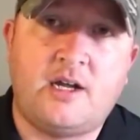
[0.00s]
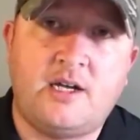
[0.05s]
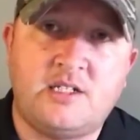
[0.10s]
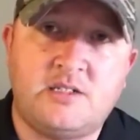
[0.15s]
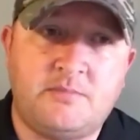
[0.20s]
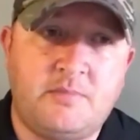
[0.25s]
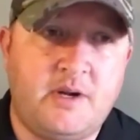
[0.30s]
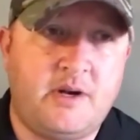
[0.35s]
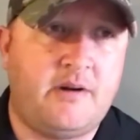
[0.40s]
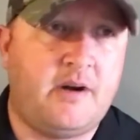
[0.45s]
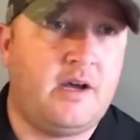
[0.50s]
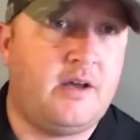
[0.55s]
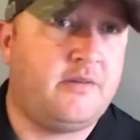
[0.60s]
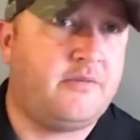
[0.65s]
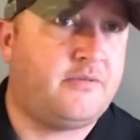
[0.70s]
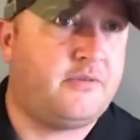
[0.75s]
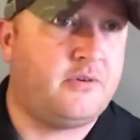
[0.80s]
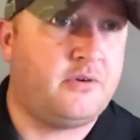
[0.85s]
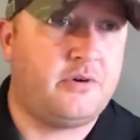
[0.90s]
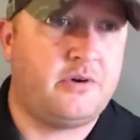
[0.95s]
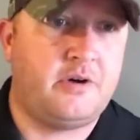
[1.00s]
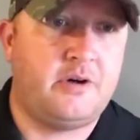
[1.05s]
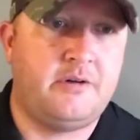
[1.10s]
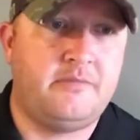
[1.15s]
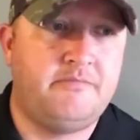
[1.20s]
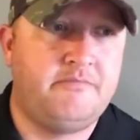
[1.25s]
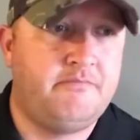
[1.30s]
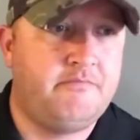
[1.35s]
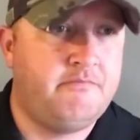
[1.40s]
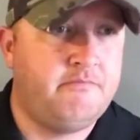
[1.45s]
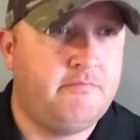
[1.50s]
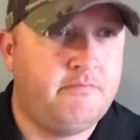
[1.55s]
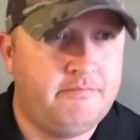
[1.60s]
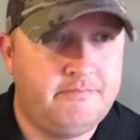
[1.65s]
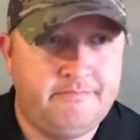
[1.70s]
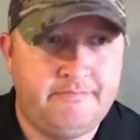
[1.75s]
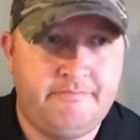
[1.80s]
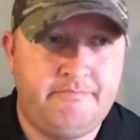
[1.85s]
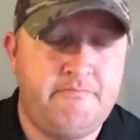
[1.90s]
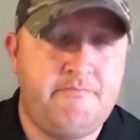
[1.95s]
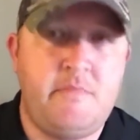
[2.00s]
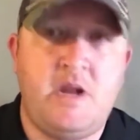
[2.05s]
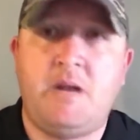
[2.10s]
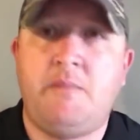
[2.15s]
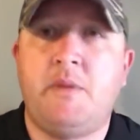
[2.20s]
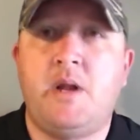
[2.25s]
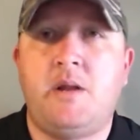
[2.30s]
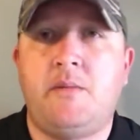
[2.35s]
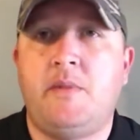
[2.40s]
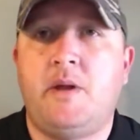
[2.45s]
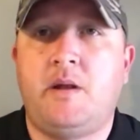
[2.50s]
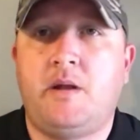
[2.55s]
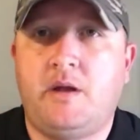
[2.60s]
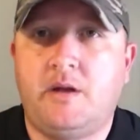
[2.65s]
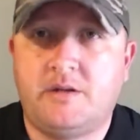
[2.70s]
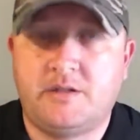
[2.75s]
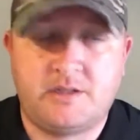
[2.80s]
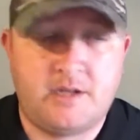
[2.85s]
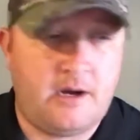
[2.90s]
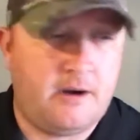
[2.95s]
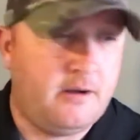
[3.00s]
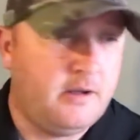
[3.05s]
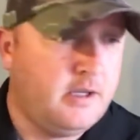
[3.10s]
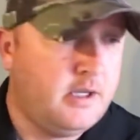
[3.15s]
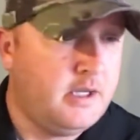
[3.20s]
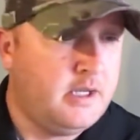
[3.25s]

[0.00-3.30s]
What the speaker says: has been around for many years now.